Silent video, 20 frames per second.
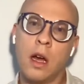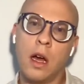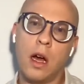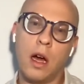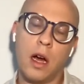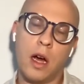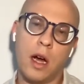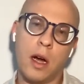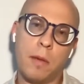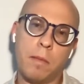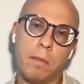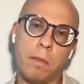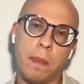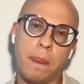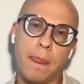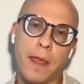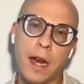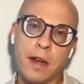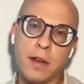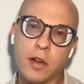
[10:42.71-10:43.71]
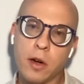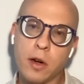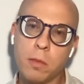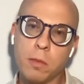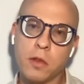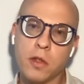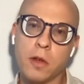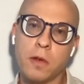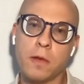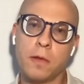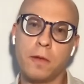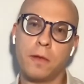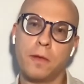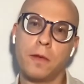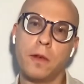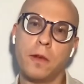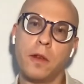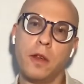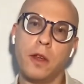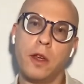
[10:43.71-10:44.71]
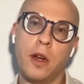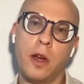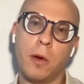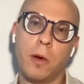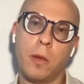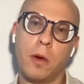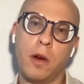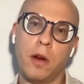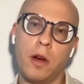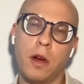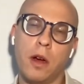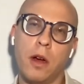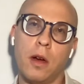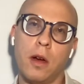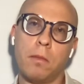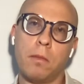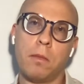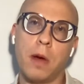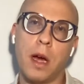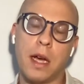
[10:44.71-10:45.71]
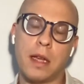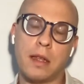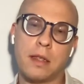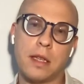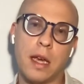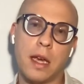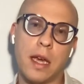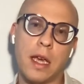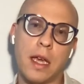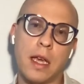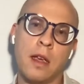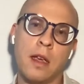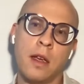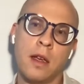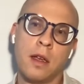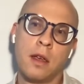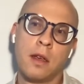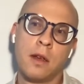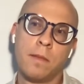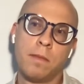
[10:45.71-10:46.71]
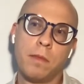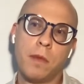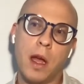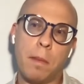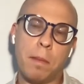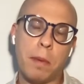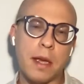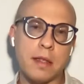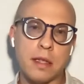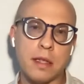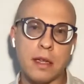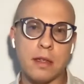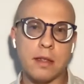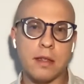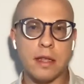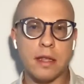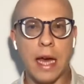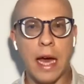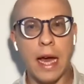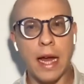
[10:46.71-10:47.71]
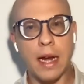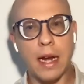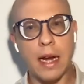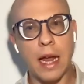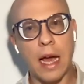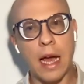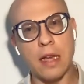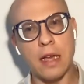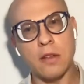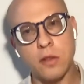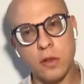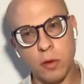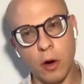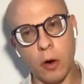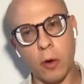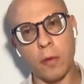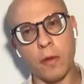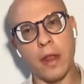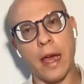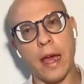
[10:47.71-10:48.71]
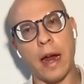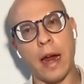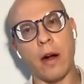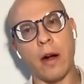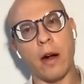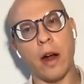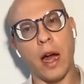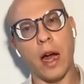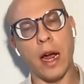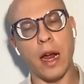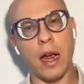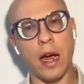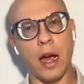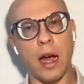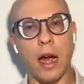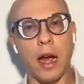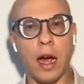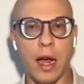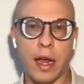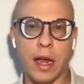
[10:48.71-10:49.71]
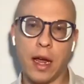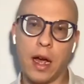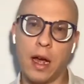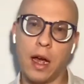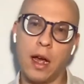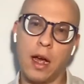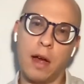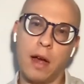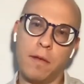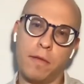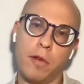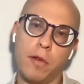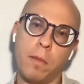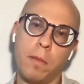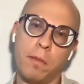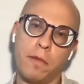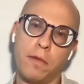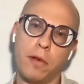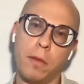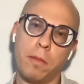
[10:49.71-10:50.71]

In terms of, I'd say a business that has grown there, I from